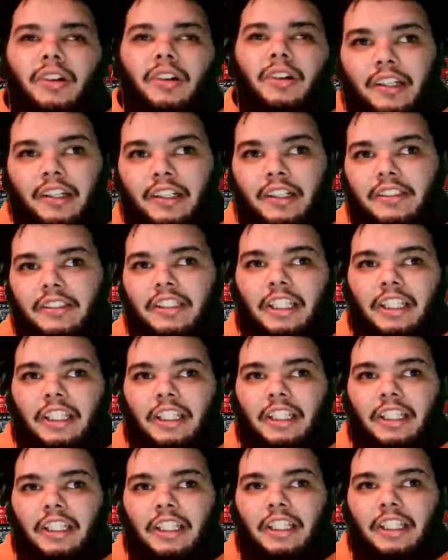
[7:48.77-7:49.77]
they
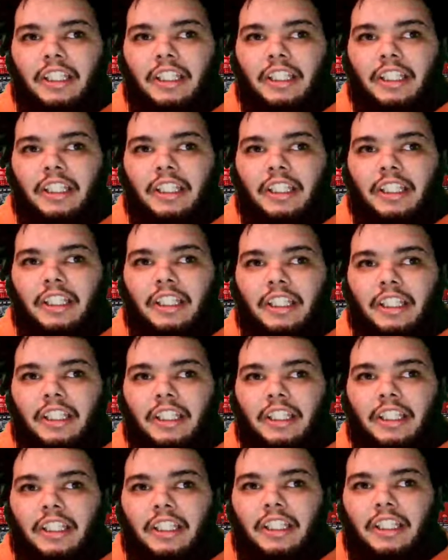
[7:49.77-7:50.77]
weren't a good team in the
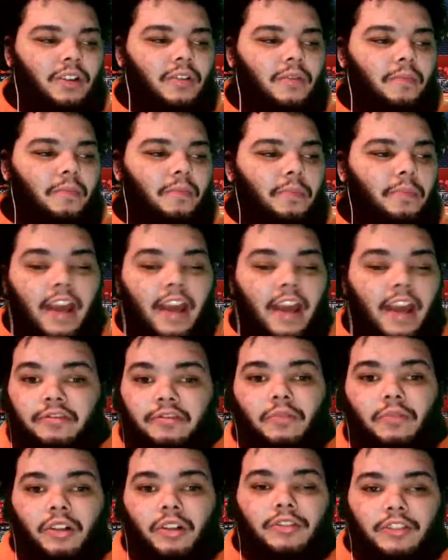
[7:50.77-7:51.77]
first matchup,
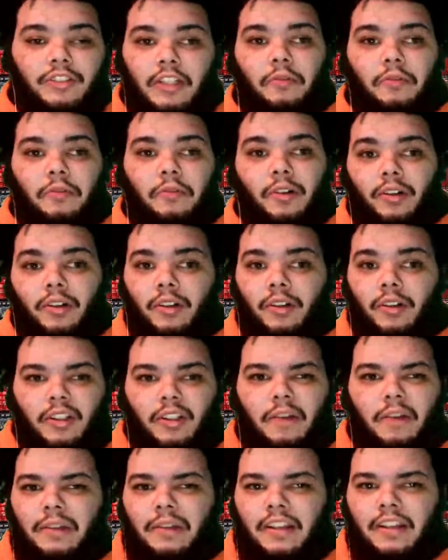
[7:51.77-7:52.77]
but
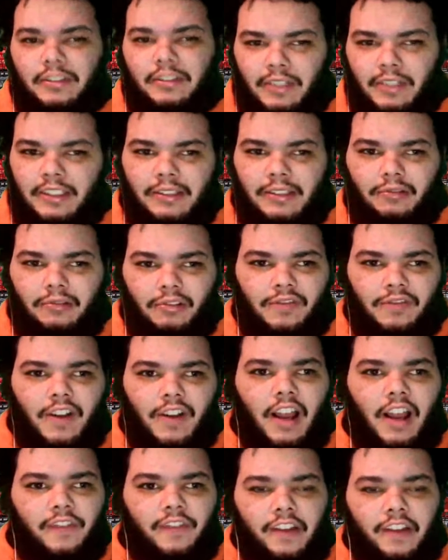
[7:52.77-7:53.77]
afterwards I
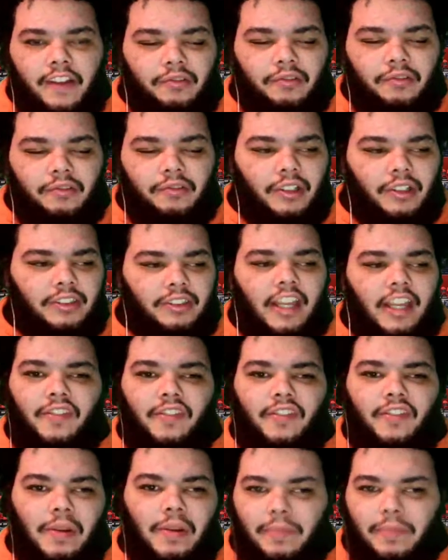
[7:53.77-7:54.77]
believe they were ranked in top
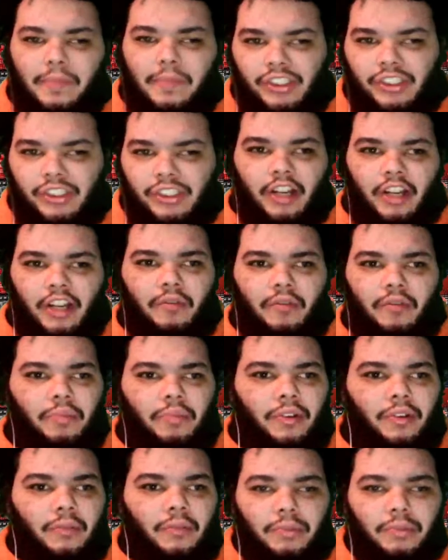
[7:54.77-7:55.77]
25 afterwards. They even
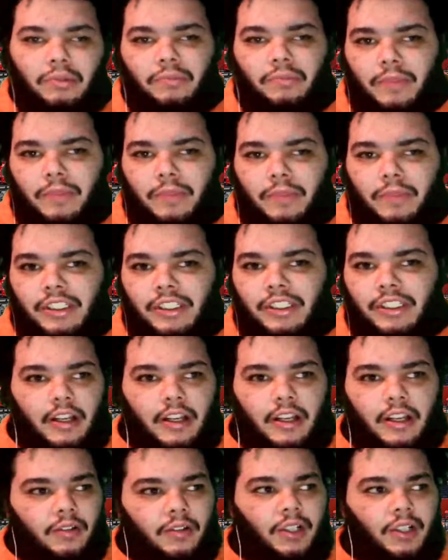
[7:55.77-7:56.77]
beat Michigan at one point,
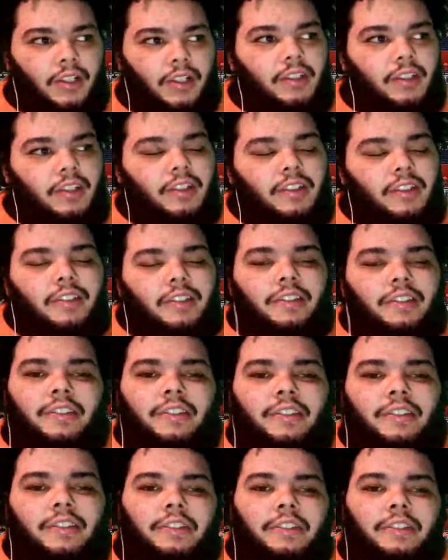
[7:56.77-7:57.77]
blew Michigan out.
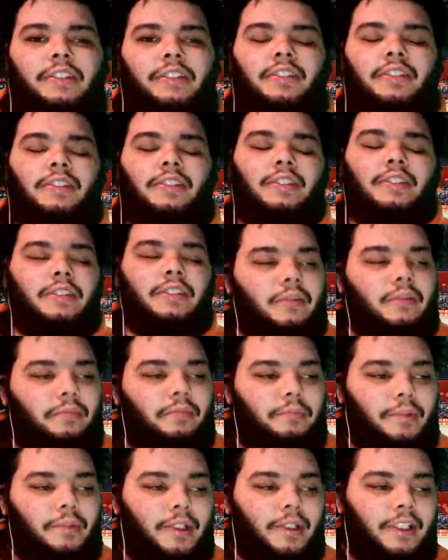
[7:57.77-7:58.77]

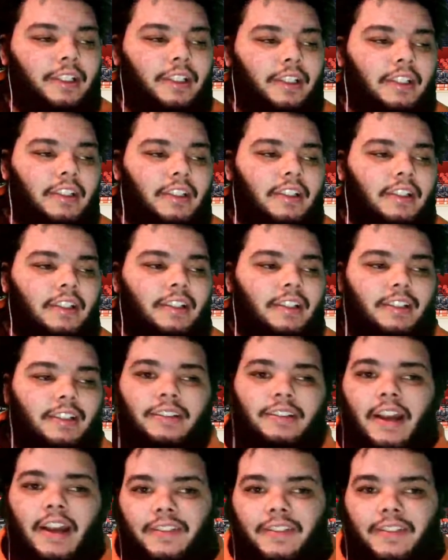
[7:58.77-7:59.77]
But
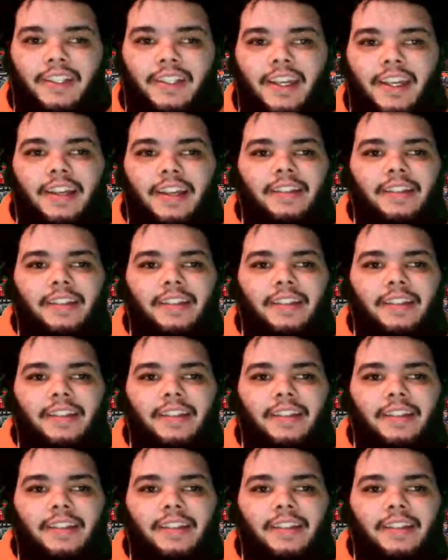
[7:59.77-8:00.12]
after that,